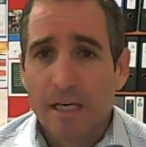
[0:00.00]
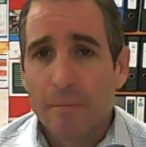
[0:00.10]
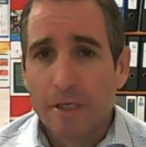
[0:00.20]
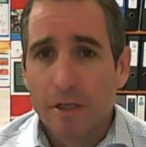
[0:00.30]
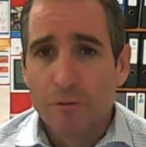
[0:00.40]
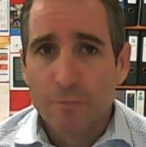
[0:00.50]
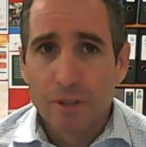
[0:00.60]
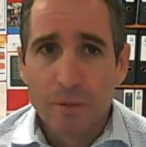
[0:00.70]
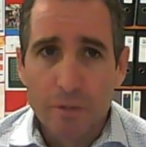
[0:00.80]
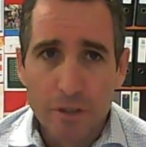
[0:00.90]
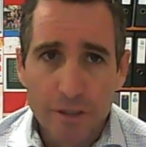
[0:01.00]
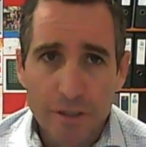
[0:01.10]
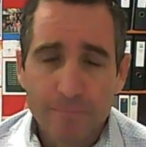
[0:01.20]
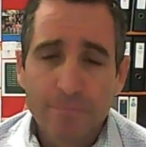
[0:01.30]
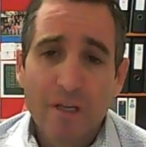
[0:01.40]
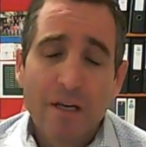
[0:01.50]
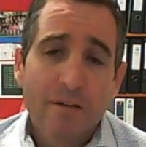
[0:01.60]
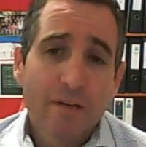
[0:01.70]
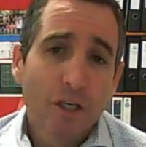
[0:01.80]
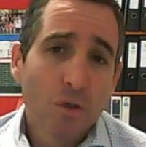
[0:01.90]
coming in from the community.
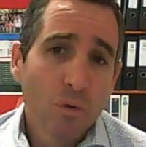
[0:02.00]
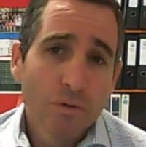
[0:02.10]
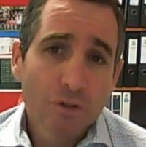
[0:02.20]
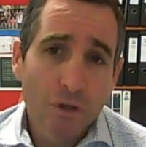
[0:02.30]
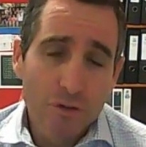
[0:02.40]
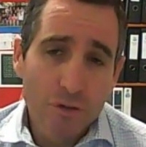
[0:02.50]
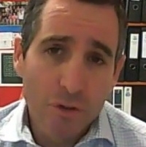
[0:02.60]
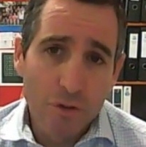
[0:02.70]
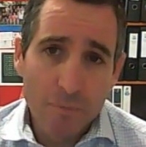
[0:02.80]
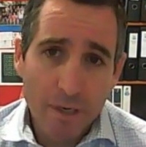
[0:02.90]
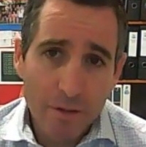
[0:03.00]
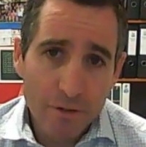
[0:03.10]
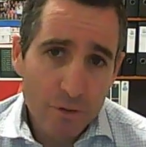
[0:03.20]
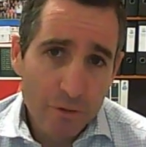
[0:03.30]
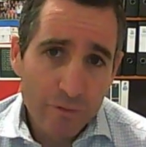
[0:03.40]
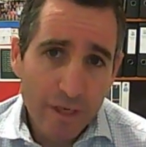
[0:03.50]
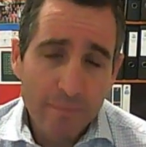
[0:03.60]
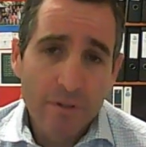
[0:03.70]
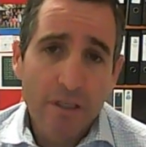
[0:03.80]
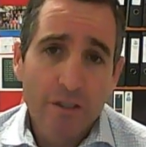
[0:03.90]
Thank you also to those parents who have
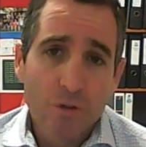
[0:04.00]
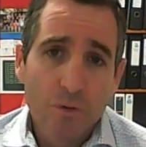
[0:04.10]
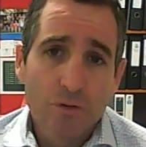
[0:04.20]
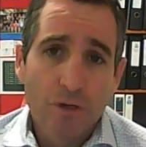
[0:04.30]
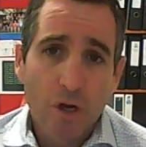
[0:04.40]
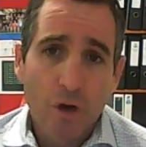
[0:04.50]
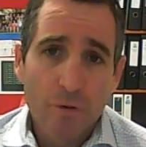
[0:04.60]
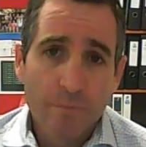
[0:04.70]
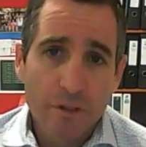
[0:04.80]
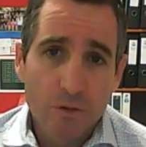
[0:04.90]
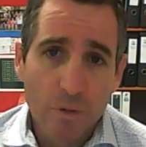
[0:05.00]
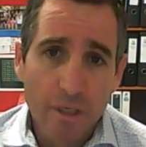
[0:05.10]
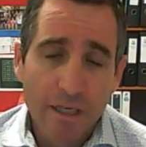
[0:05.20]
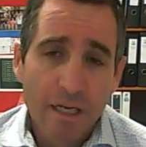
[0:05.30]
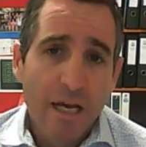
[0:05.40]
kept their children at home this week,